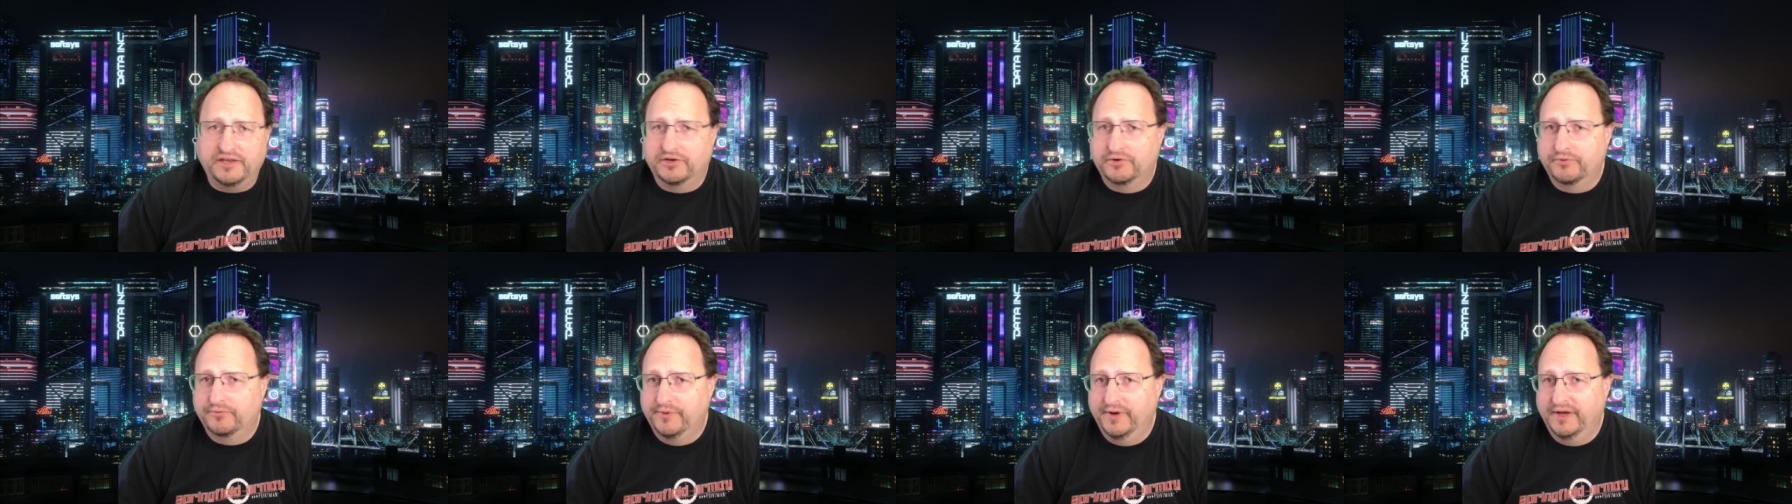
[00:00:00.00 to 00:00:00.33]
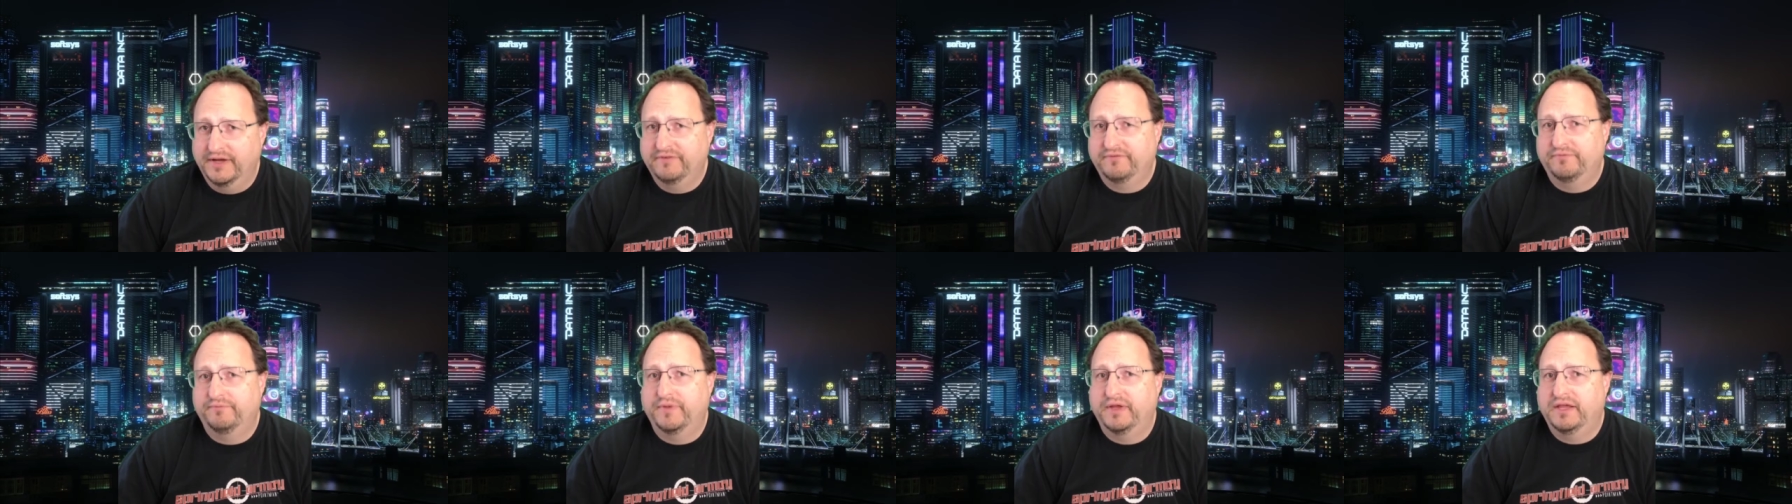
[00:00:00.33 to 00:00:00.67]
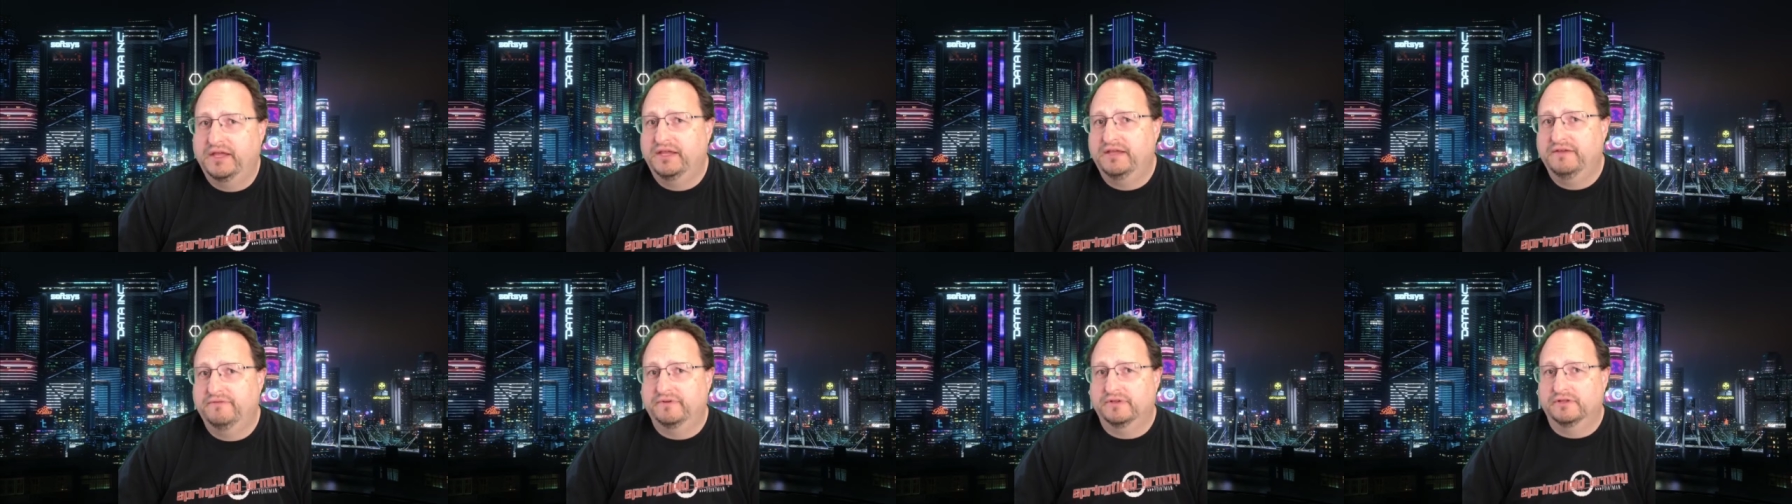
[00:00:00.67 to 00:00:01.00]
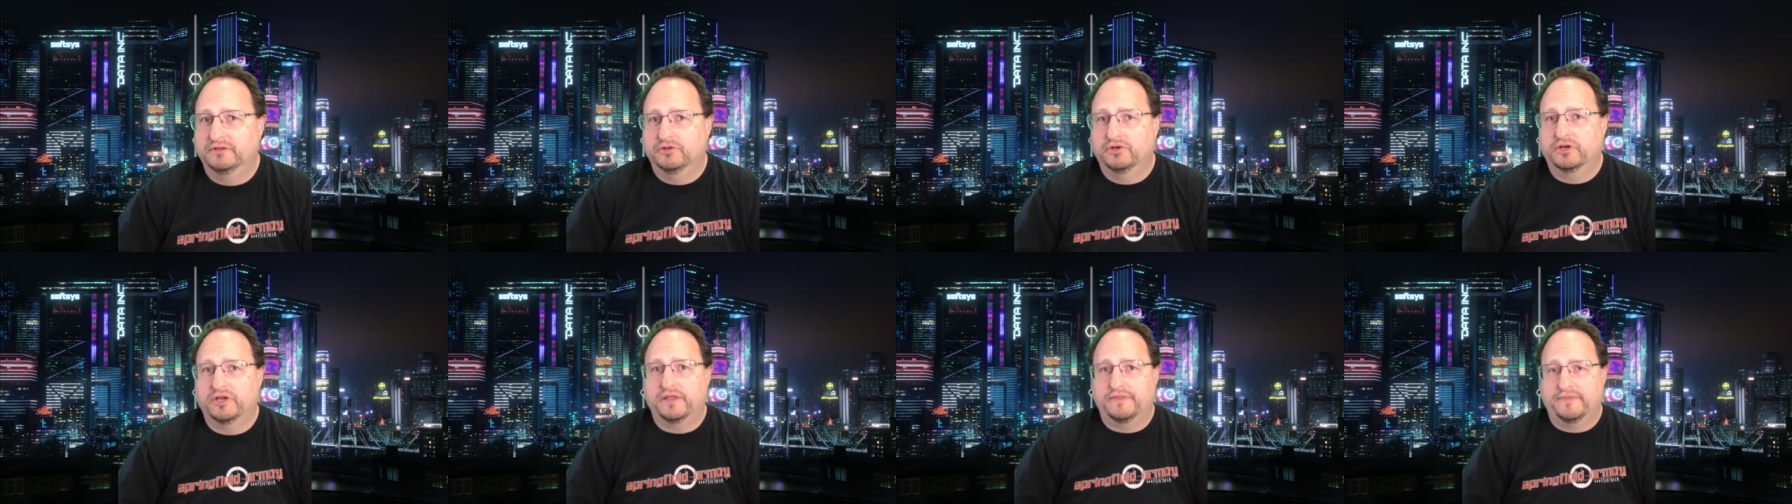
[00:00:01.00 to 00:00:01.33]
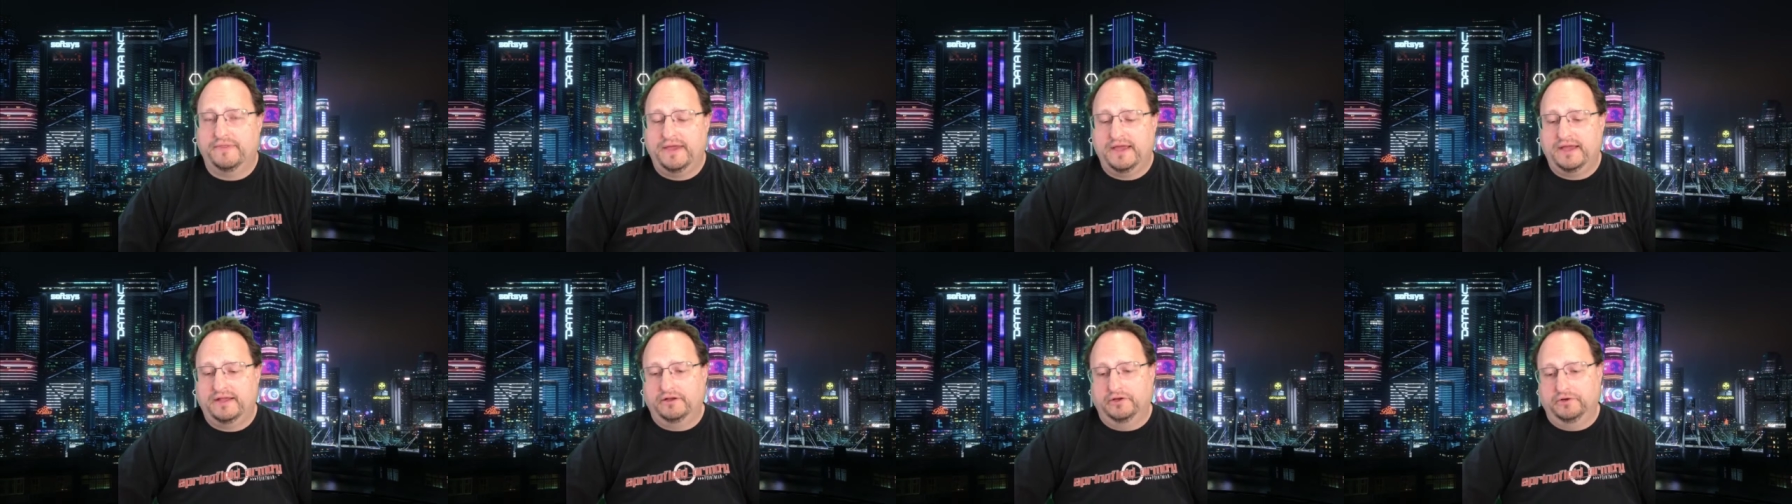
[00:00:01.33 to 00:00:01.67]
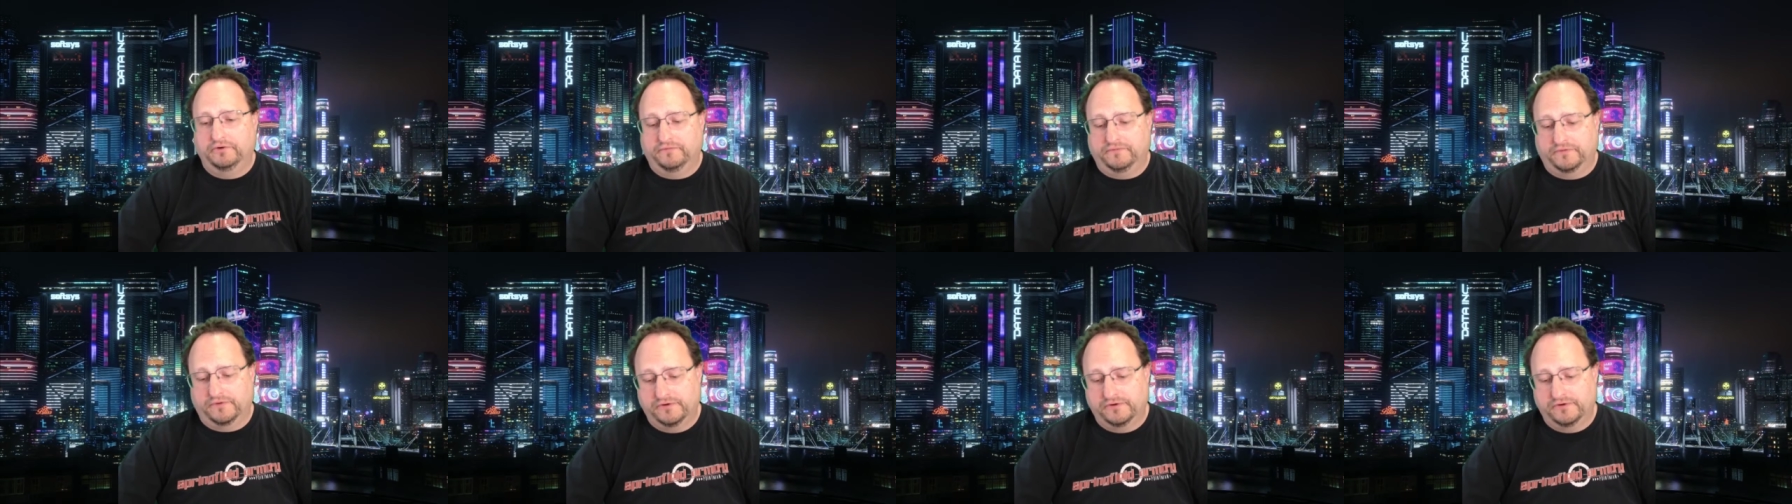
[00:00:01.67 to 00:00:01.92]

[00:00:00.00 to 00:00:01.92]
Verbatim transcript: And your ref may even look at that,